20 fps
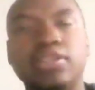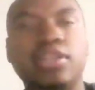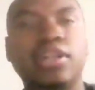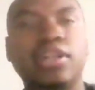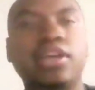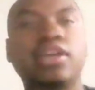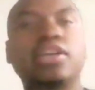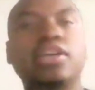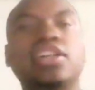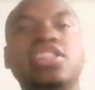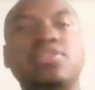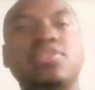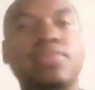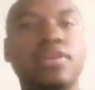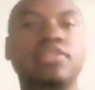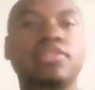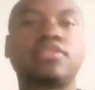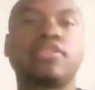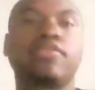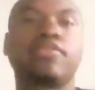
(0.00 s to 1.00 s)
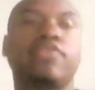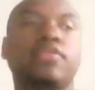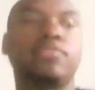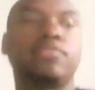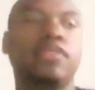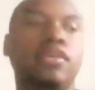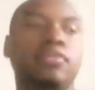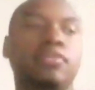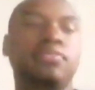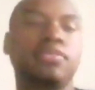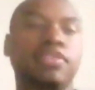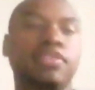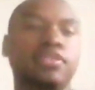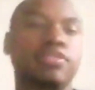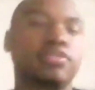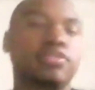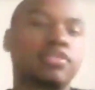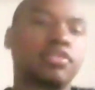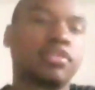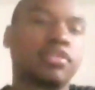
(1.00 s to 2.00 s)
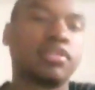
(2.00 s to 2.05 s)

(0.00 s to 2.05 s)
to that, especially football players.